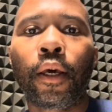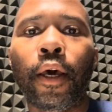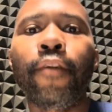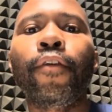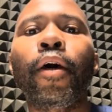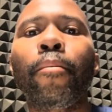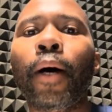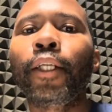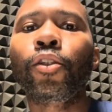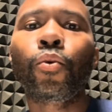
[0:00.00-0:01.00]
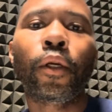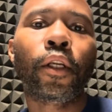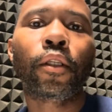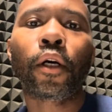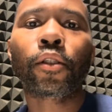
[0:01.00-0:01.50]
Hey fam, I just wanted
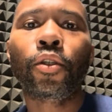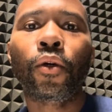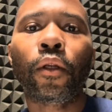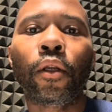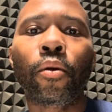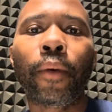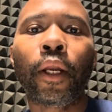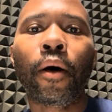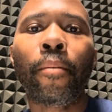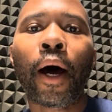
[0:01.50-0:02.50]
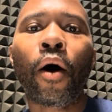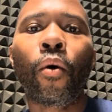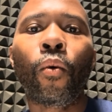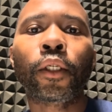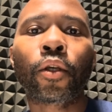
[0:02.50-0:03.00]
to talk to you a little bit about
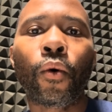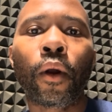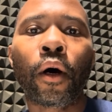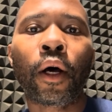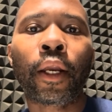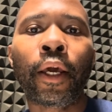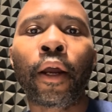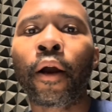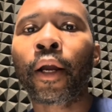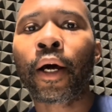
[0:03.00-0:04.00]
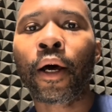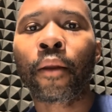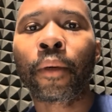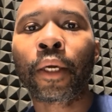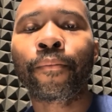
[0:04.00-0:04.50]
what's going on in our
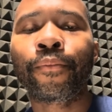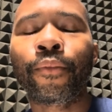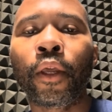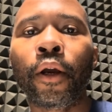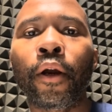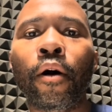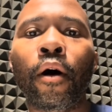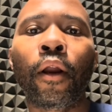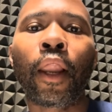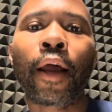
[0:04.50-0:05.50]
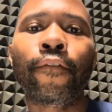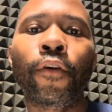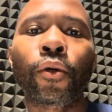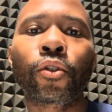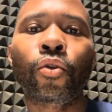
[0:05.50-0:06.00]
economy. There are a lot of
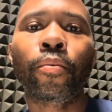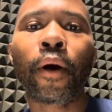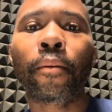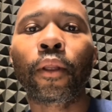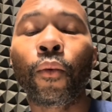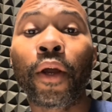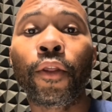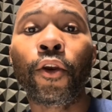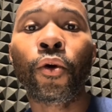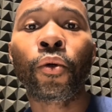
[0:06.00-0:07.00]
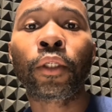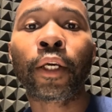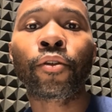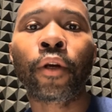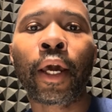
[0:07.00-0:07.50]
folks who probably read the news
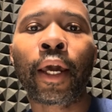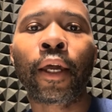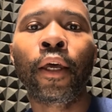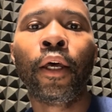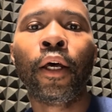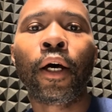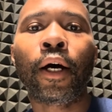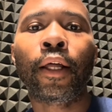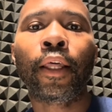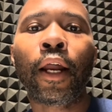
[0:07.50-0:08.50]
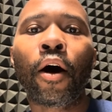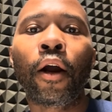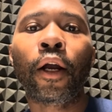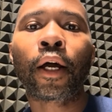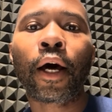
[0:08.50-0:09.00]
yesterday that
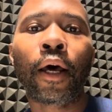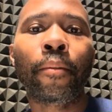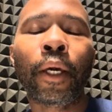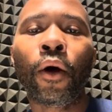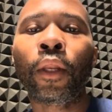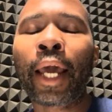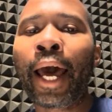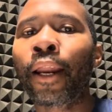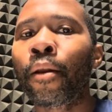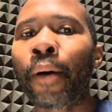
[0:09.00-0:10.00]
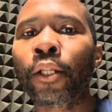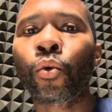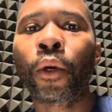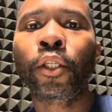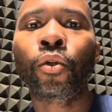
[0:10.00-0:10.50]
our economy only added about
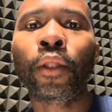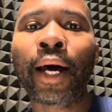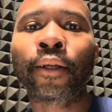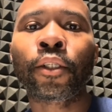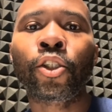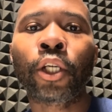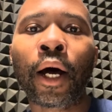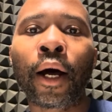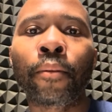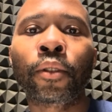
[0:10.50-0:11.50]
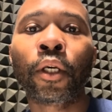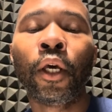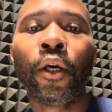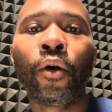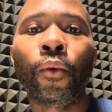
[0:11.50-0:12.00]
22,000 jobs,
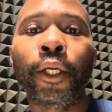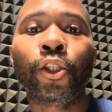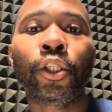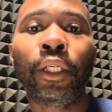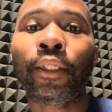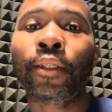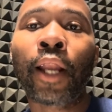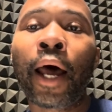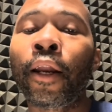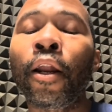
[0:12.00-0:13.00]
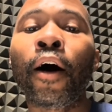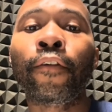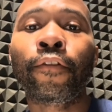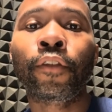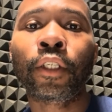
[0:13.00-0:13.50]
which is not
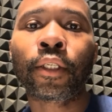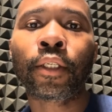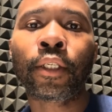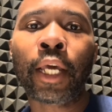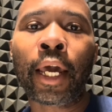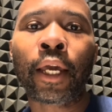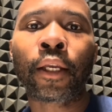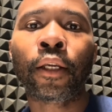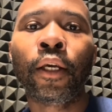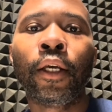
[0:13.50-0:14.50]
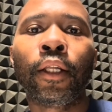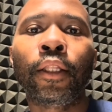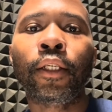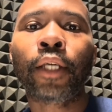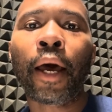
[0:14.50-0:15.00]
enough to sustain
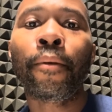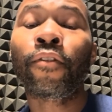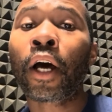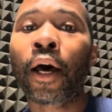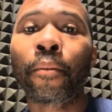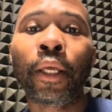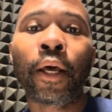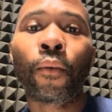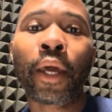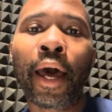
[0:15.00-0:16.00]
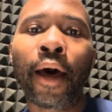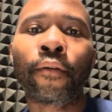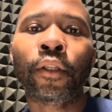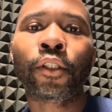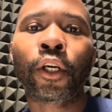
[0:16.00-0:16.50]
the type of economy that we have
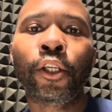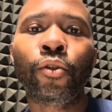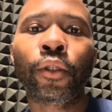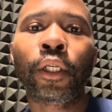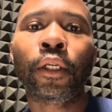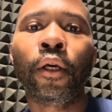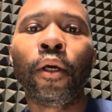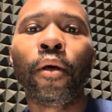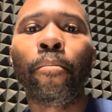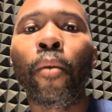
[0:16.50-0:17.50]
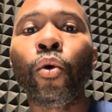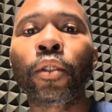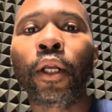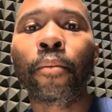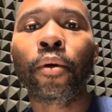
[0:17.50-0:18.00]
in this country. Most
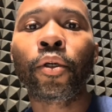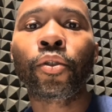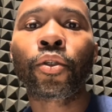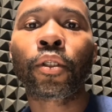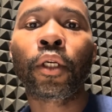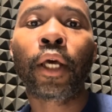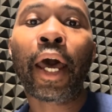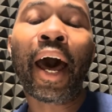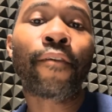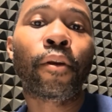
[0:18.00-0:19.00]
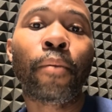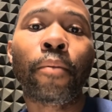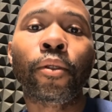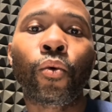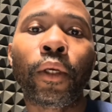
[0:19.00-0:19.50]
numbers have to be
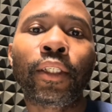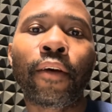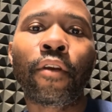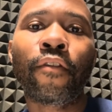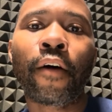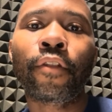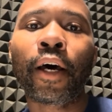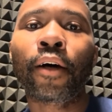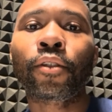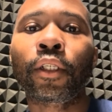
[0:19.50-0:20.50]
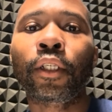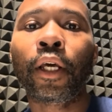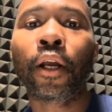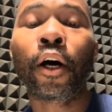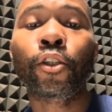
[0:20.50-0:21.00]
between 75,000
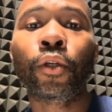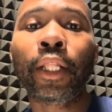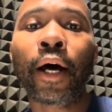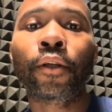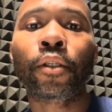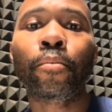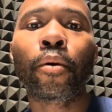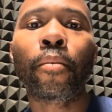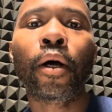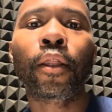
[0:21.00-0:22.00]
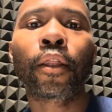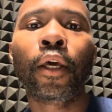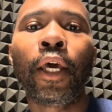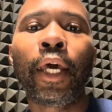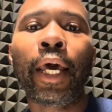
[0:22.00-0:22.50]
and 100,000 per month,
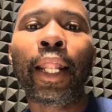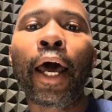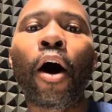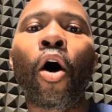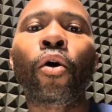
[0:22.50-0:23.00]
and that